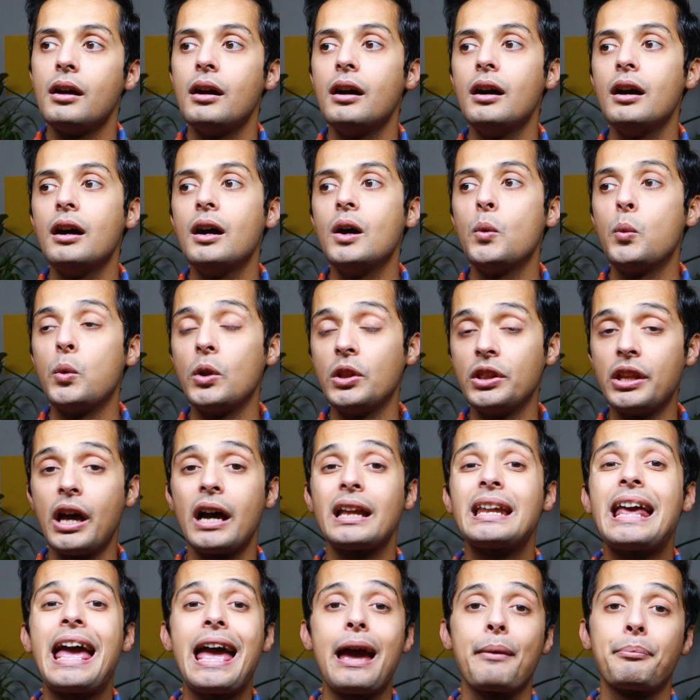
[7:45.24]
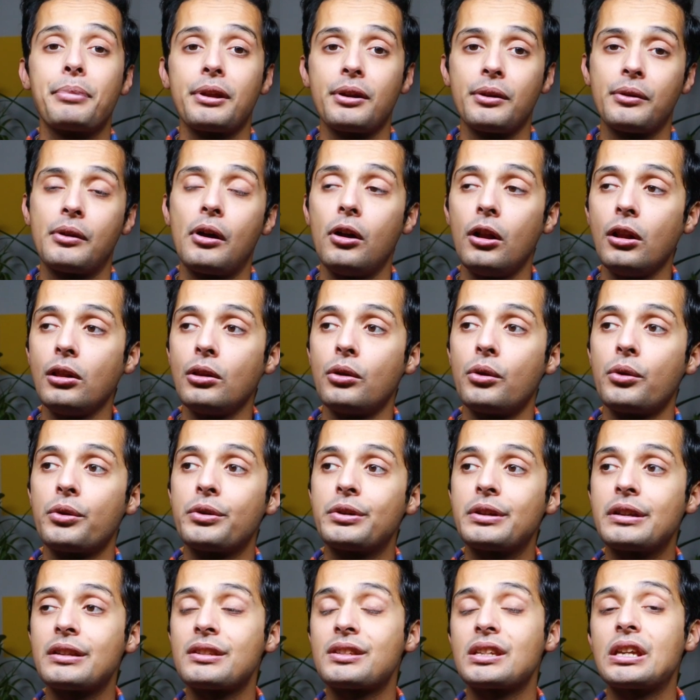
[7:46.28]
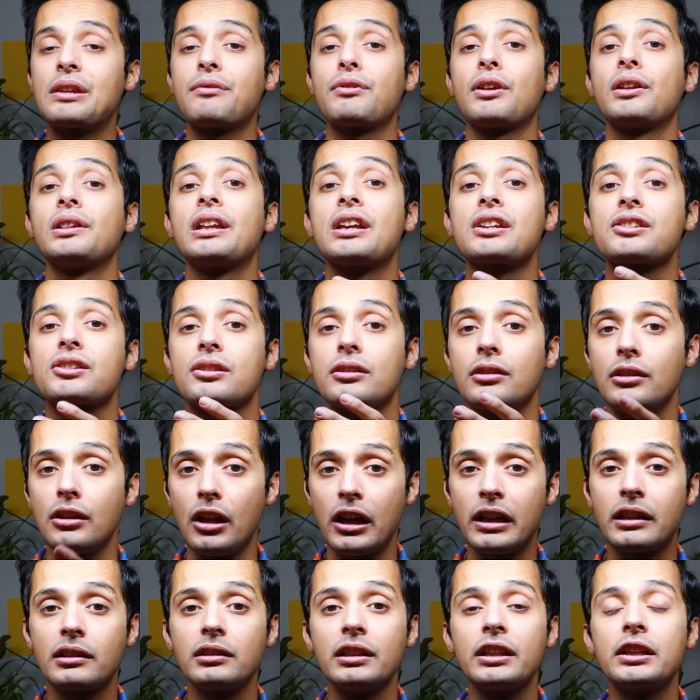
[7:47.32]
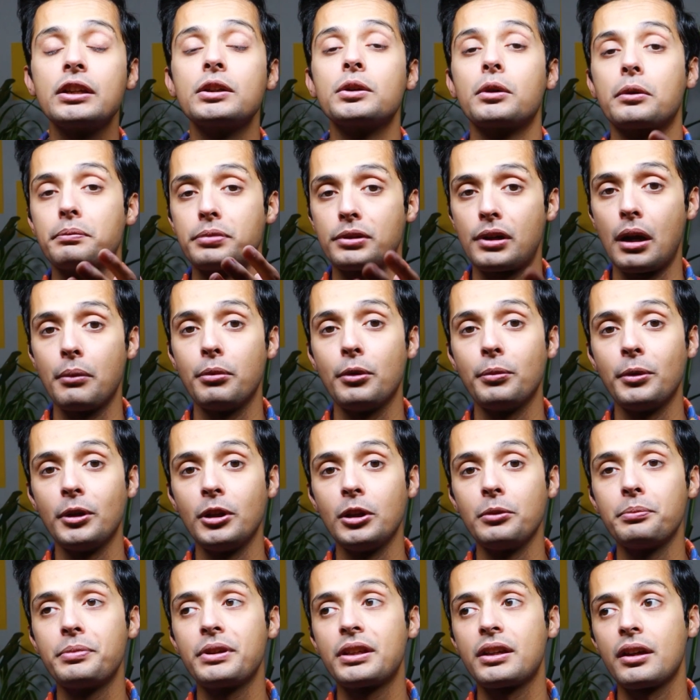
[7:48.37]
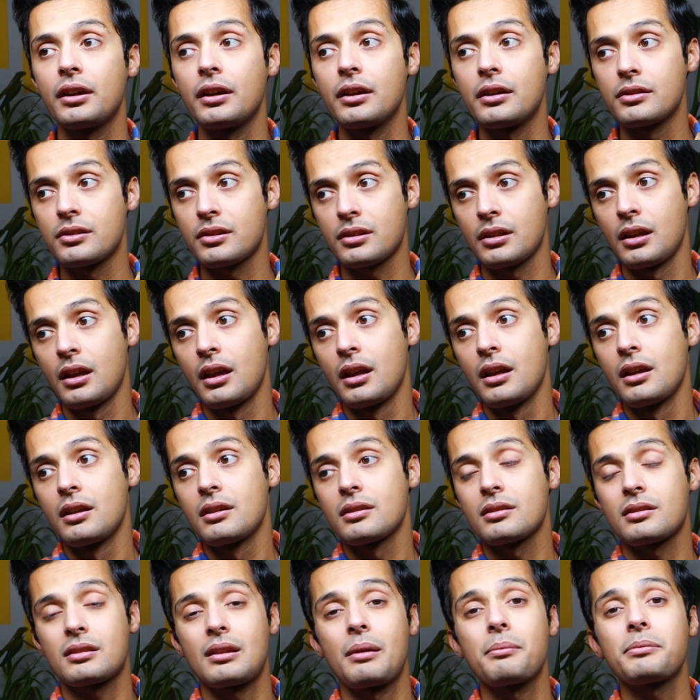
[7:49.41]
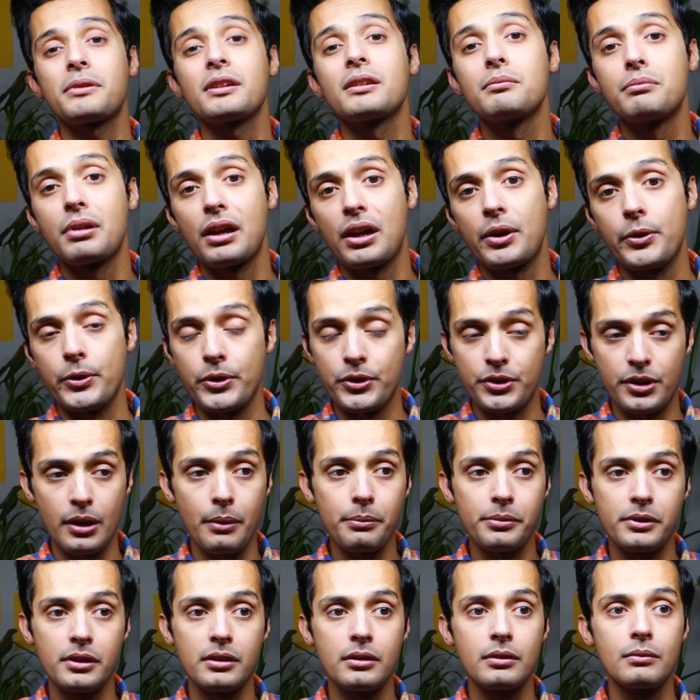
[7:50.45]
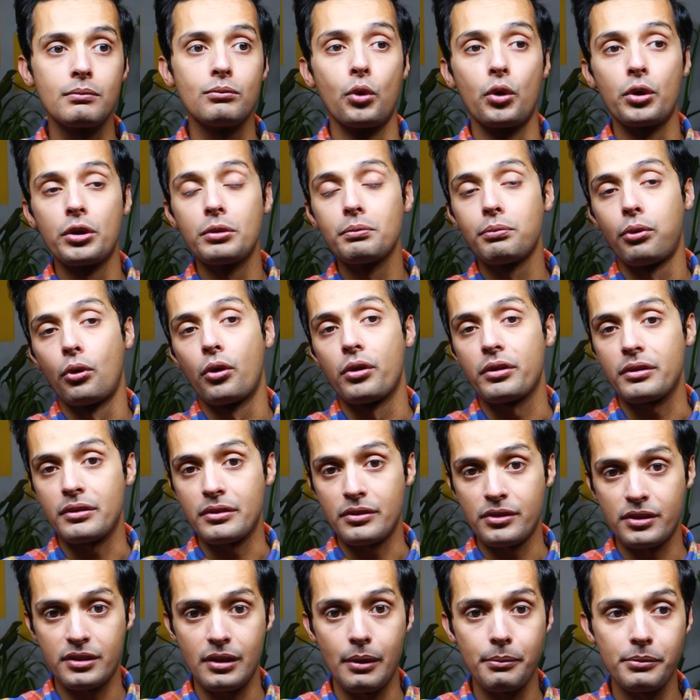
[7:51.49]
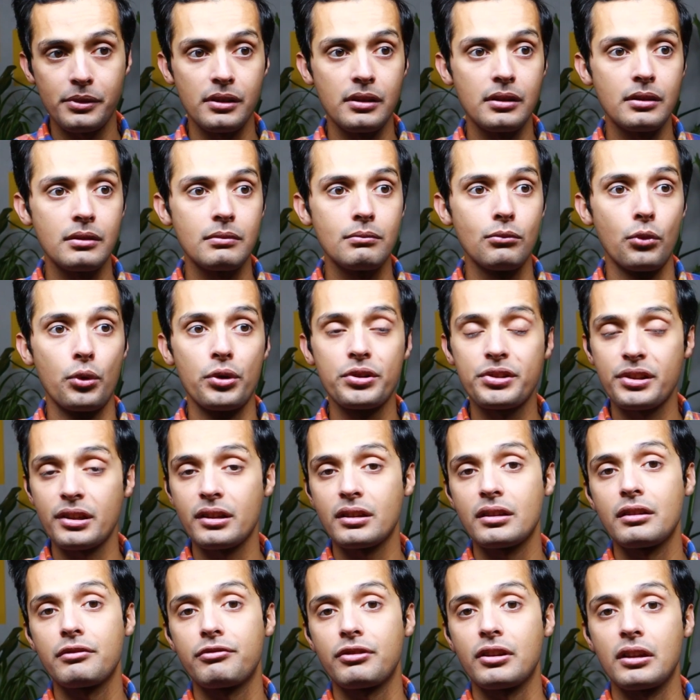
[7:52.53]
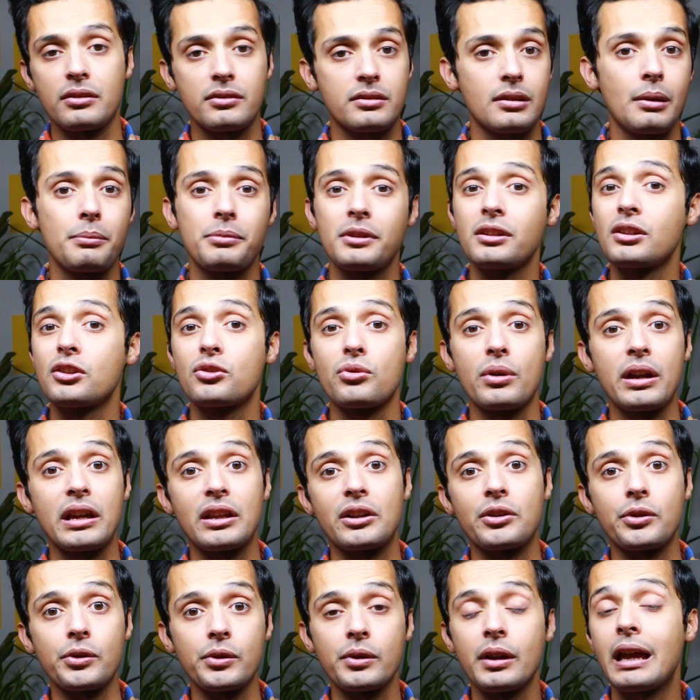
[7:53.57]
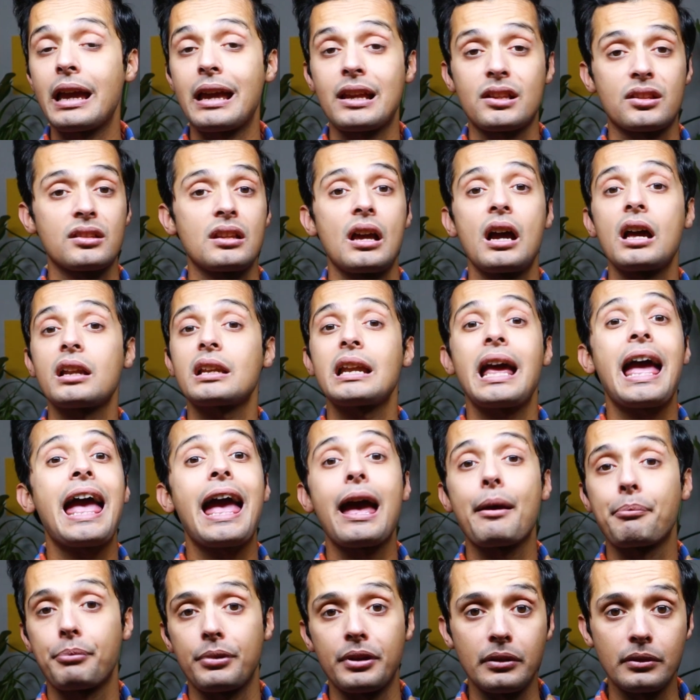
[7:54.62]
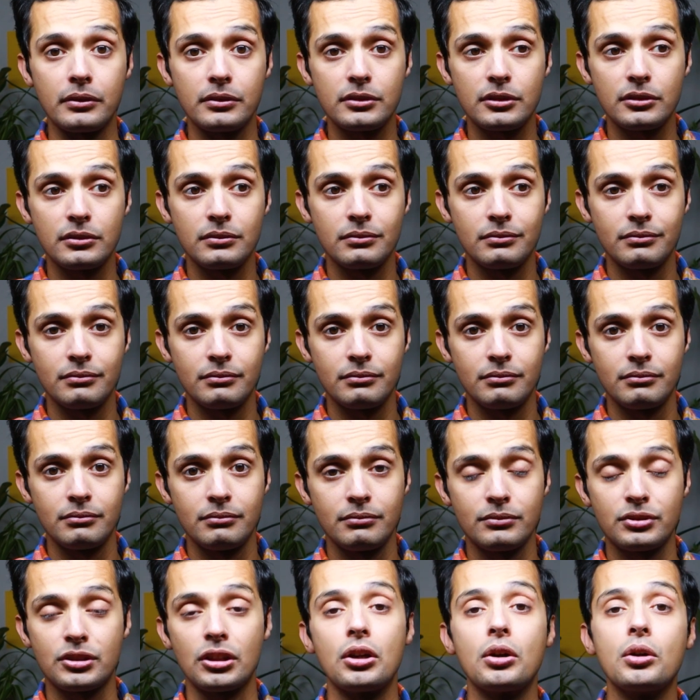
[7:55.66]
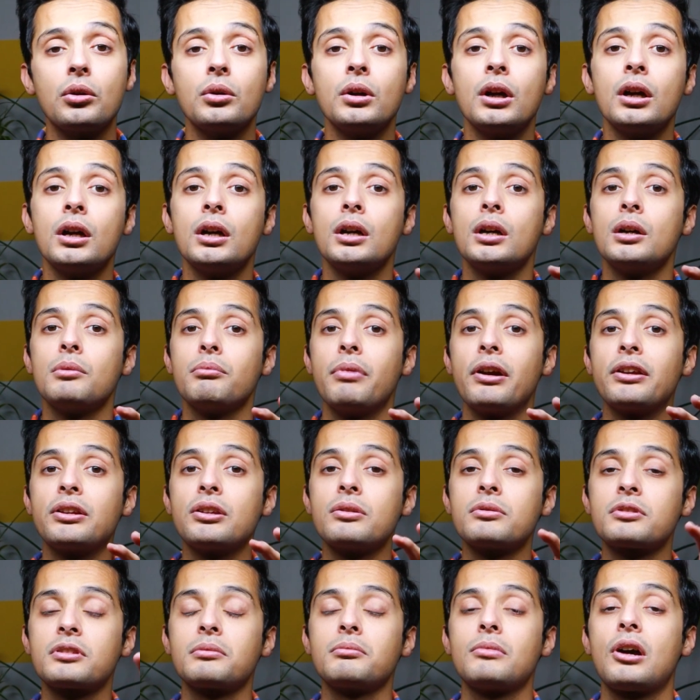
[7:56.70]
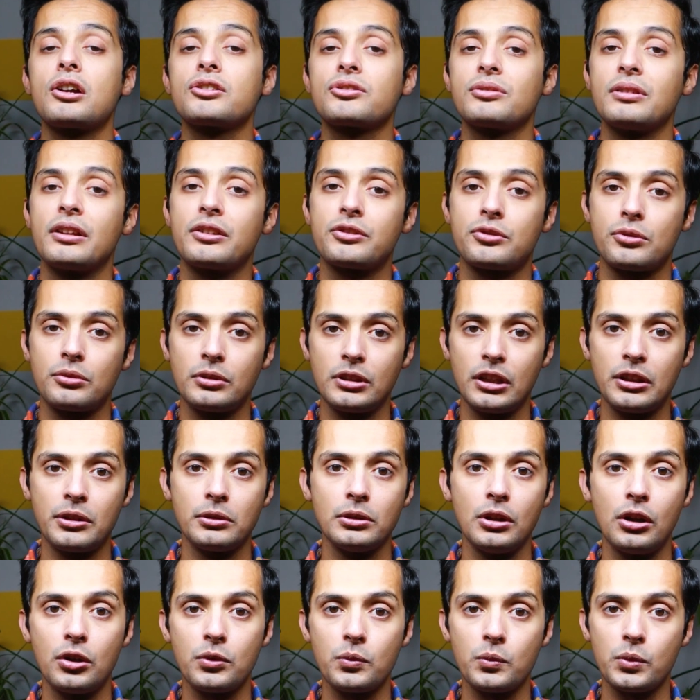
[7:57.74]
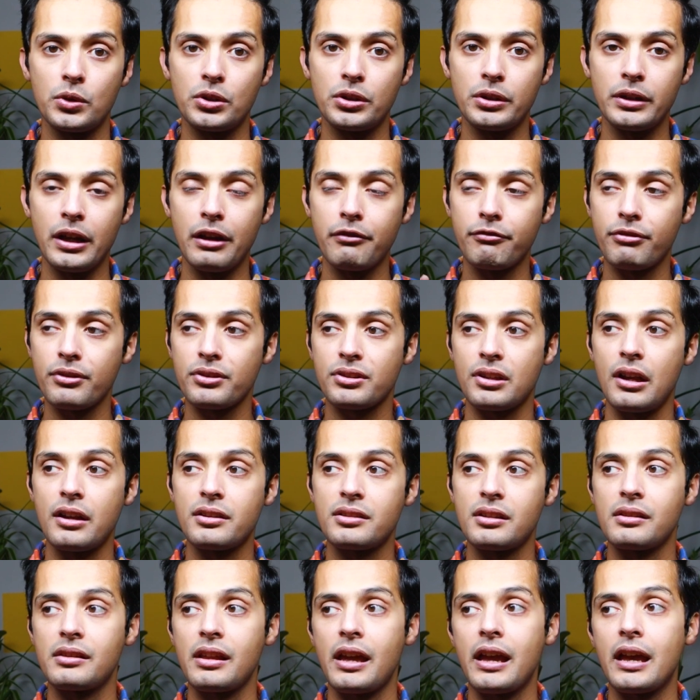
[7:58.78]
will not happen at all, or is even less likely or probable because something better, something more important, something more significant, something greater has not happened. So by using much less or let alone, we're emphasizing